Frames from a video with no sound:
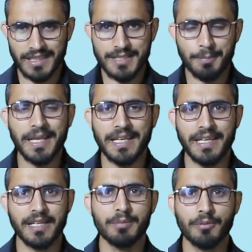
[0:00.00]
explain
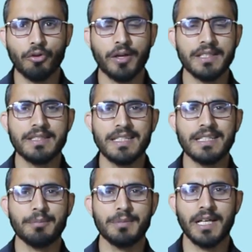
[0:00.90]
here before I
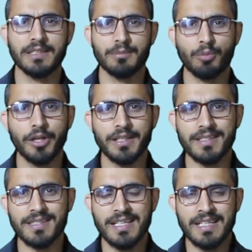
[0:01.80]
take up the other point
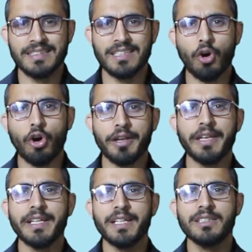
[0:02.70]
is the
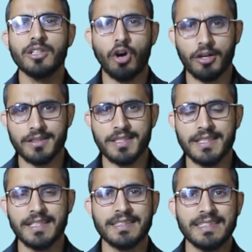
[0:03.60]
Orient and the
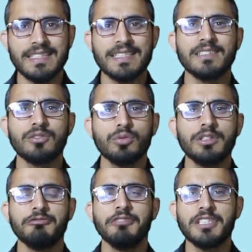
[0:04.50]
Occident. These are the two
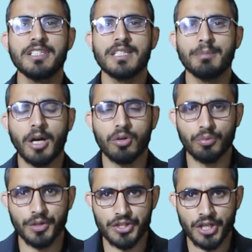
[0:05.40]
divisions
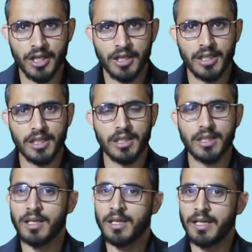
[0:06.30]
about which
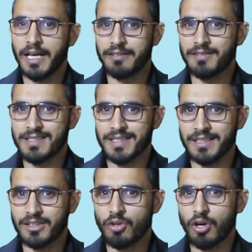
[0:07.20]

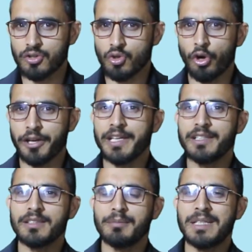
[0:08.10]
EdwardSaid talks.
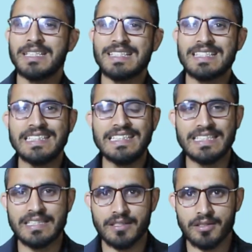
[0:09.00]
Orient means
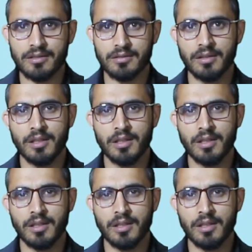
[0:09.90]
East,